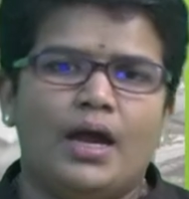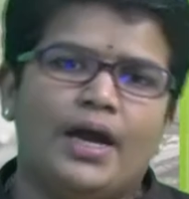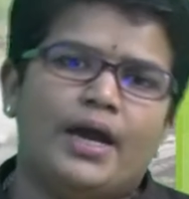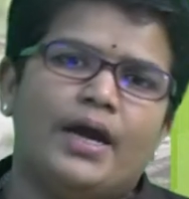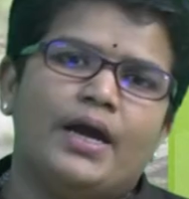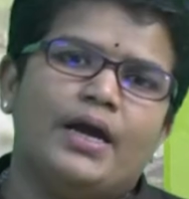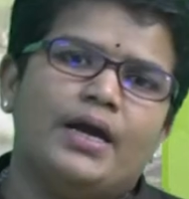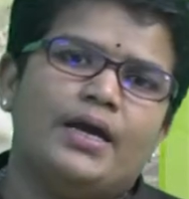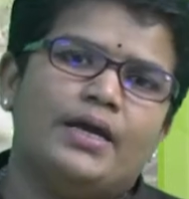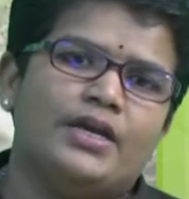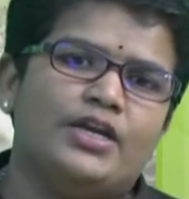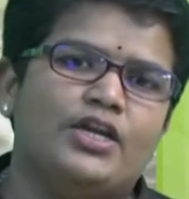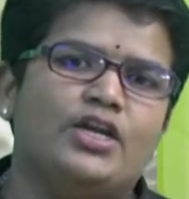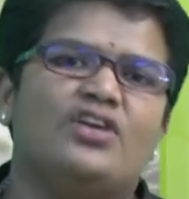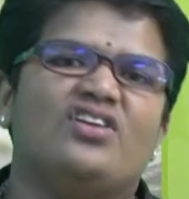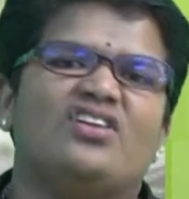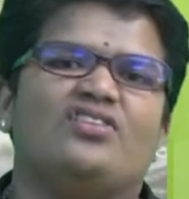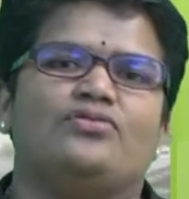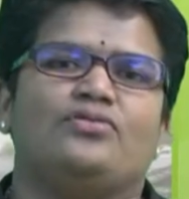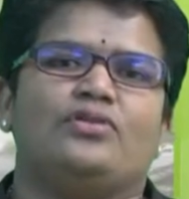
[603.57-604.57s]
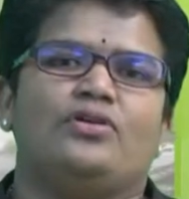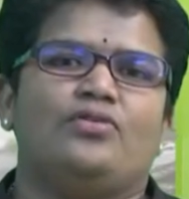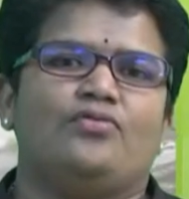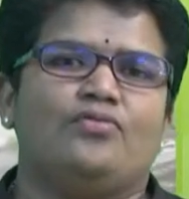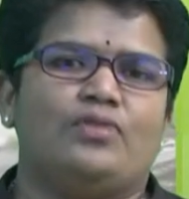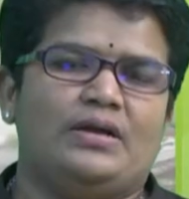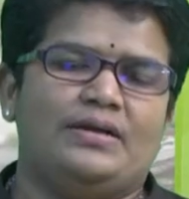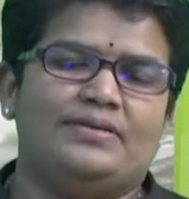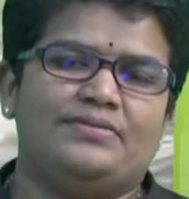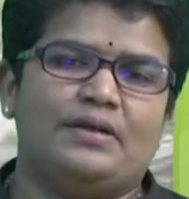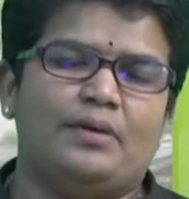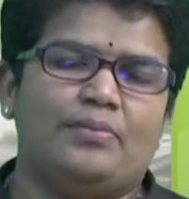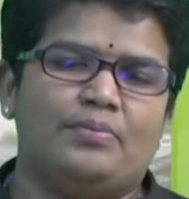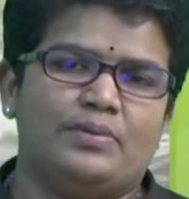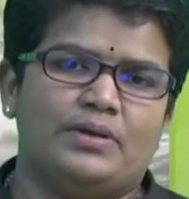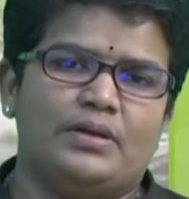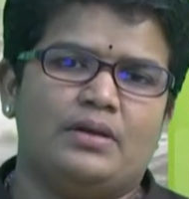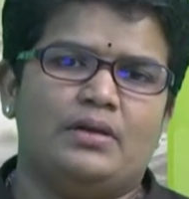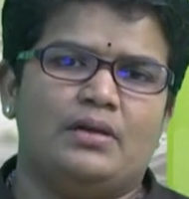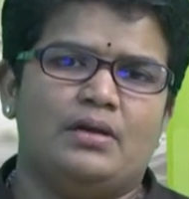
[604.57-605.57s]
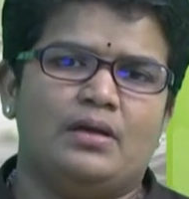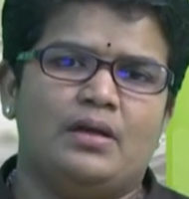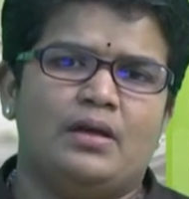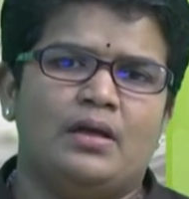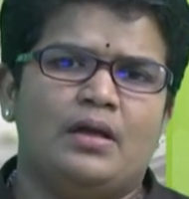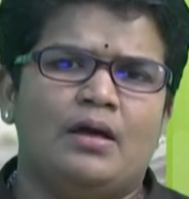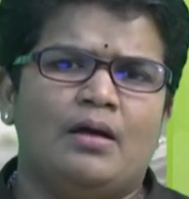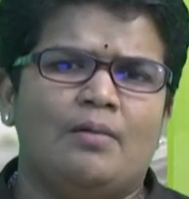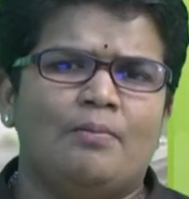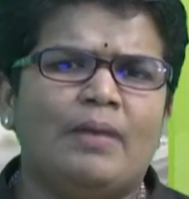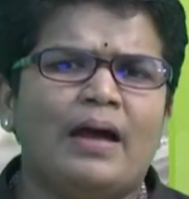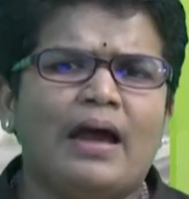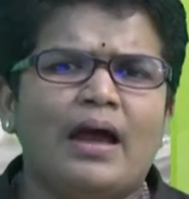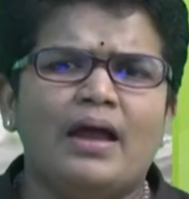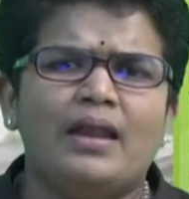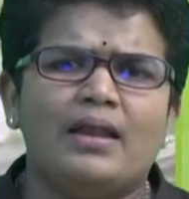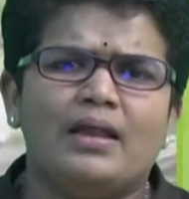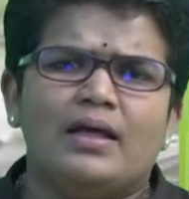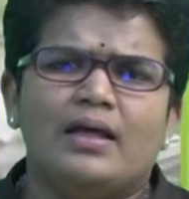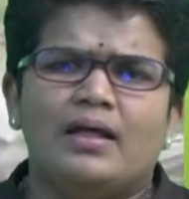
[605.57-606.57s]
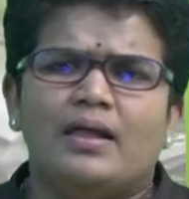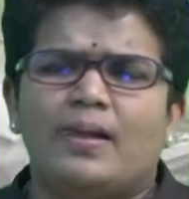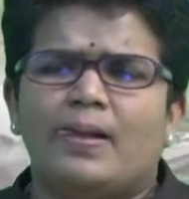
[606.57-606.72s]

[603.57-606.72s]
a Indian restaurant, for example. But